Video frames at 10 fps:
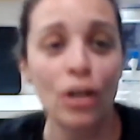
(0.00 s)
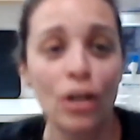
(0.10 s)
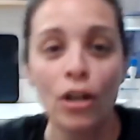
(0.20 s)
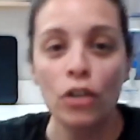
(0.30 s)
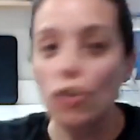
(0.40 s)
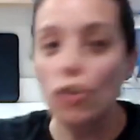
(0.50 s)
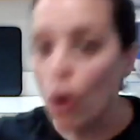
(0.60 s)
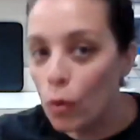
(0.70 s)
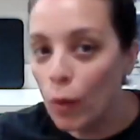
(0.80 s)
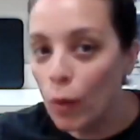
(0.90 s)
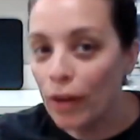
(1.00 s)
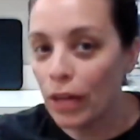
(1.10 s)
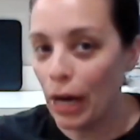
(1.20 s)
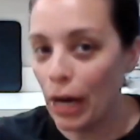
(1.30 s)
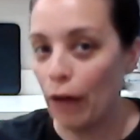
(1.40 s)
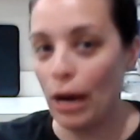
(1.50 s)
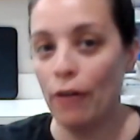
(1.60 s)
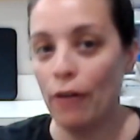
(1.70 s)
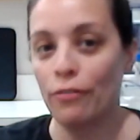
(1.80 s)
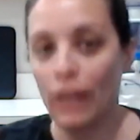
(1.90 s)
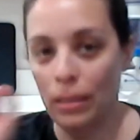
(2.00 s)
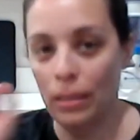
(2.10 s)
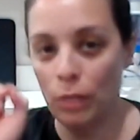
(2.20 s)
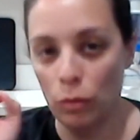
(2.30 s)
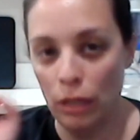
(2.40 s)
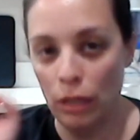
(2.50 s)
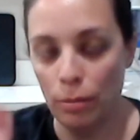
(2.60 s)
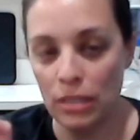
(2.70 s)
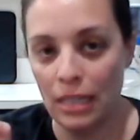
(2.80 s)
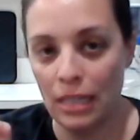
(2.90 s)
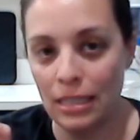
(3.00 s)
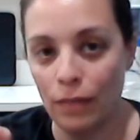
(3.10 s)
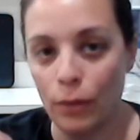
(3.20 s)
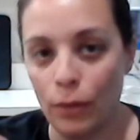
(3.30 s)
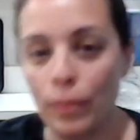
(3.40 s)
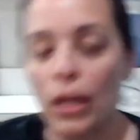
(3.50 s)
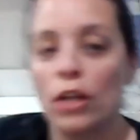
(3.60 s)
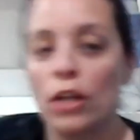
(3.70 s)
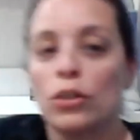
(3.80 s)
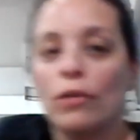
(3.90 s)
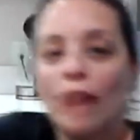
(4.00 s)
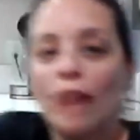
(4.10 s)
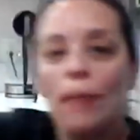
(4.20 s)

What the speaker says: know where they're at or how to find them at a really precise level. So if I'm a